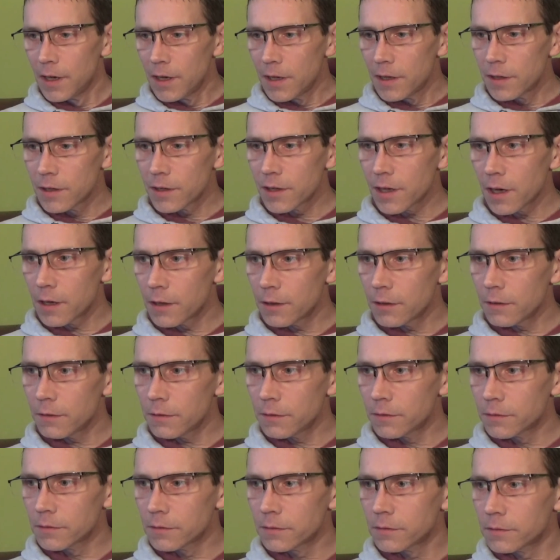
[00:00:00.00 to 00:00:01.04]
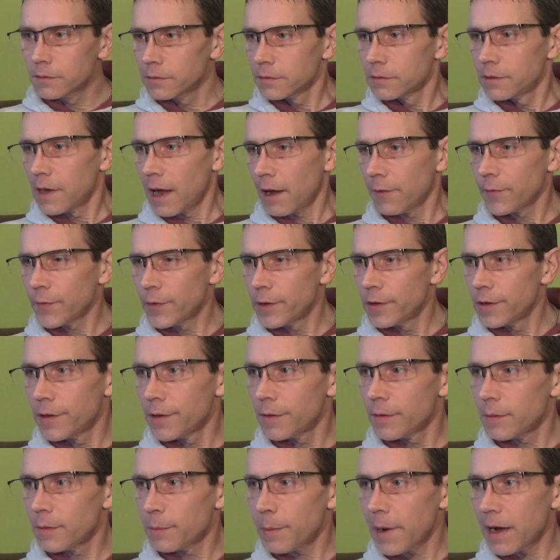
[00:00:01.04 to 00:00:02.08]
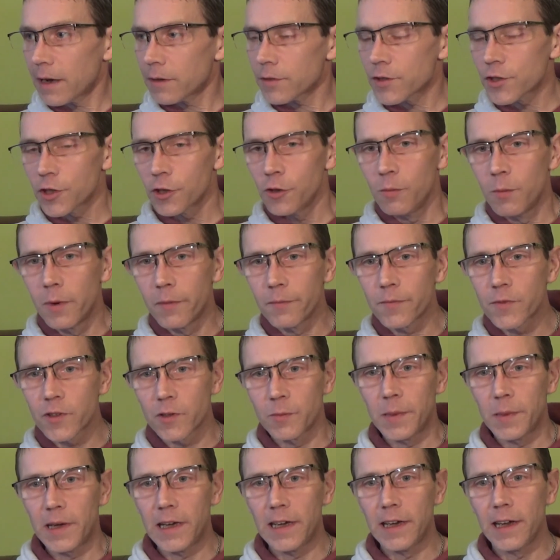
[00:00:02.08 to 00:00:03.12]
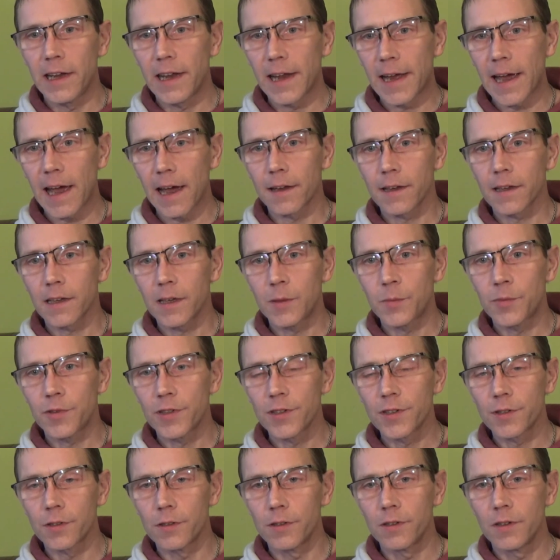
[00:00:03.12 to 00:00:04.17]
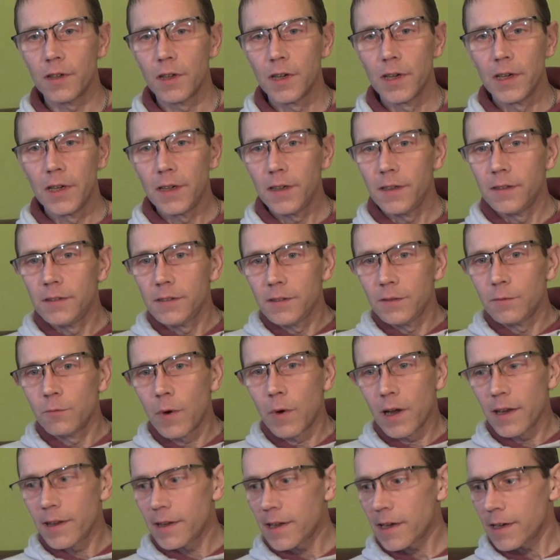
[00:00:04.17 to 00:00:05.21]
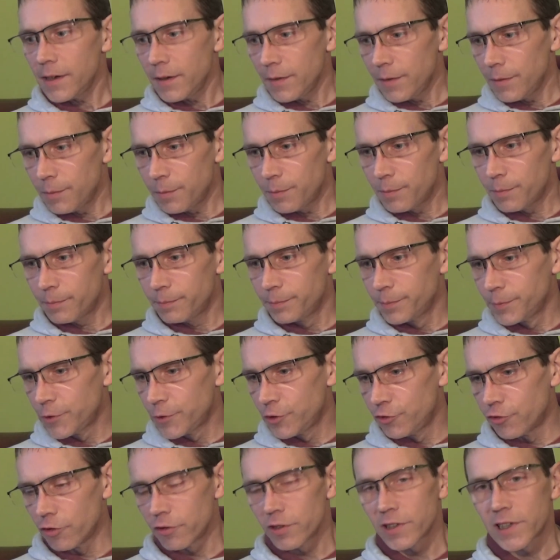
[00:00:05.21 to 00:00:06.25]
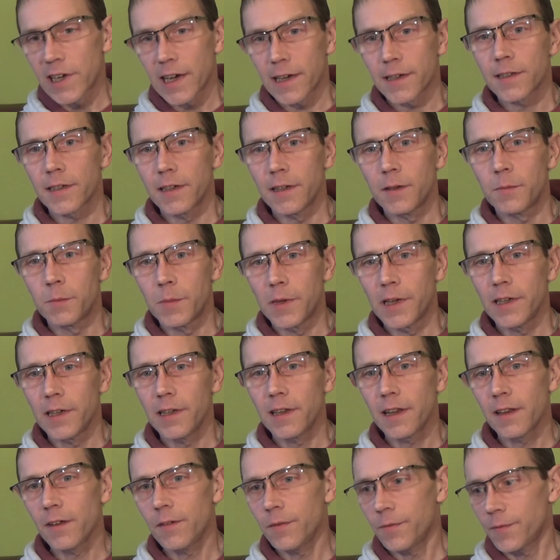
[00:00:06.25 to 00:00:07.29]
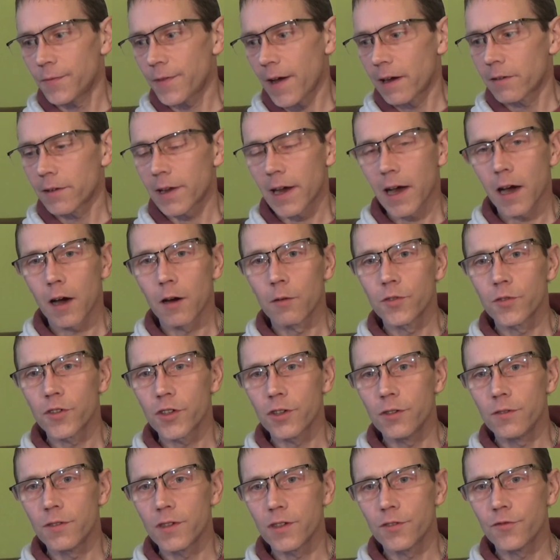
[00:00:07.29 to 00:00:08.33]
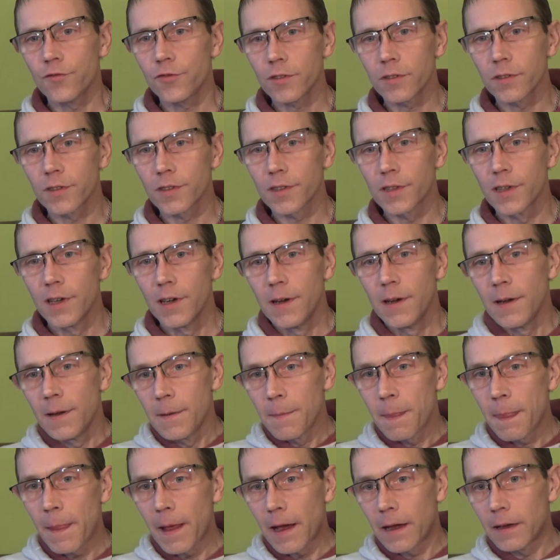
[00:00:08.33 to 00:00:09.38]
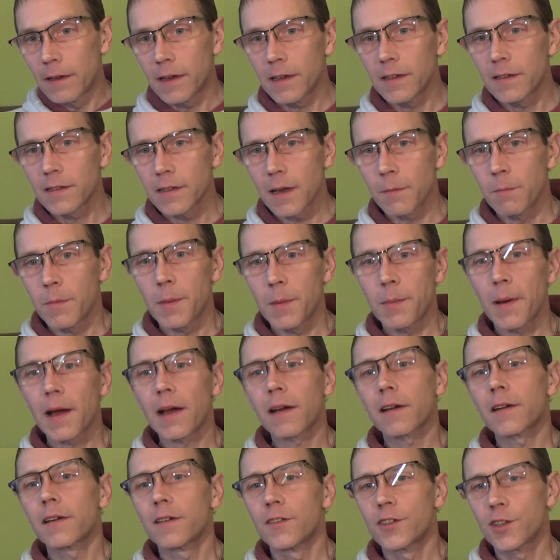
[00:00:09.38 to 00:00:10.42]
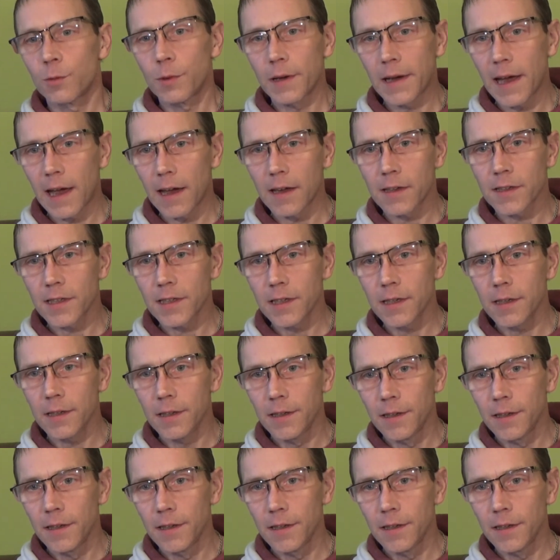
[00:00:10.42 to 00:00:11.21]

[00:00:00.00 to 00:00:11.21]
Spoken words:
So after about 2 months of being in a cat D prison, when they drug tested me, they found out I was using drugs, and they sent me back to a cat C.